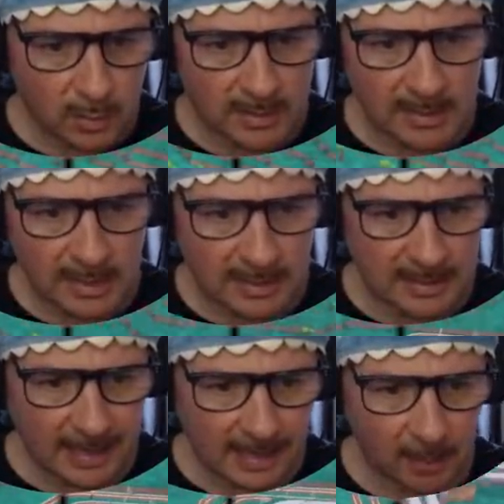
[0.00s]
see
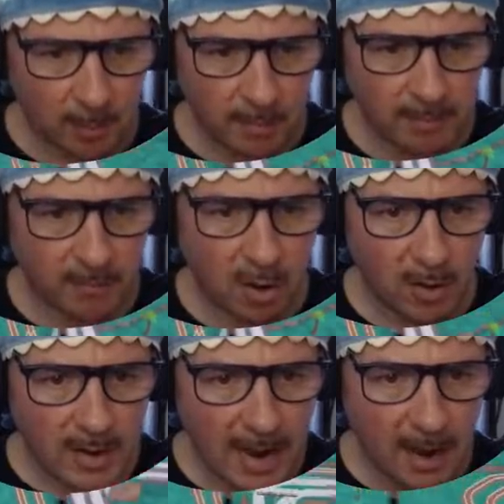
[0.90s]
exactly what we've
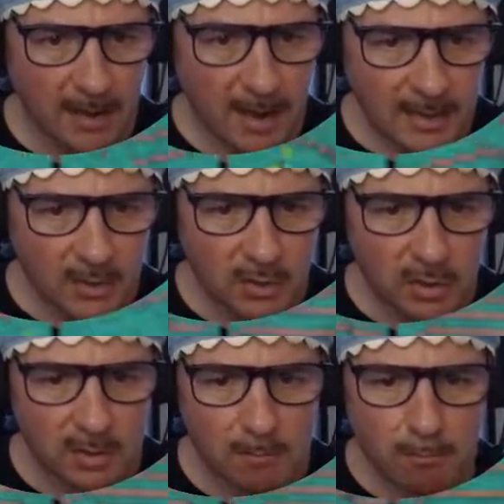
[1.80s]
got. Now, I'd like to
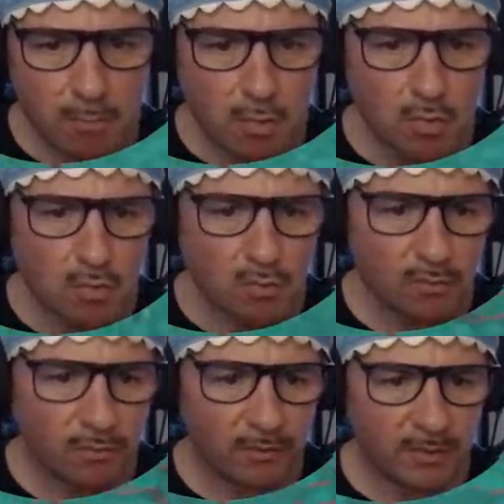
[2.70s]
just
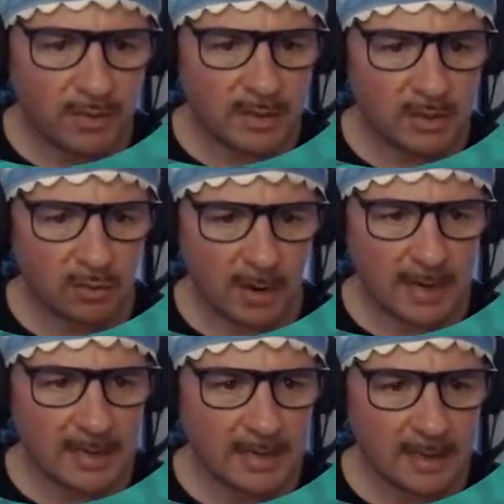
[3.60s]
move this
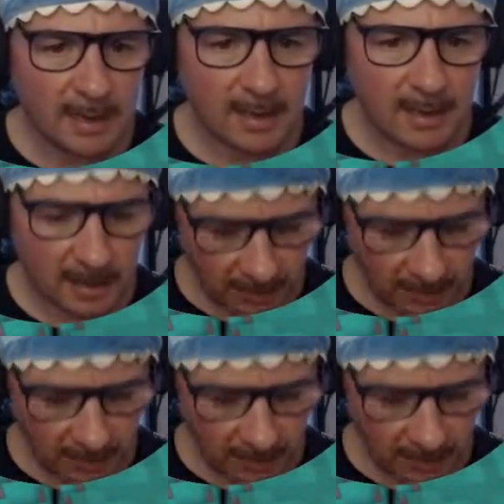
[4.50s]
train. In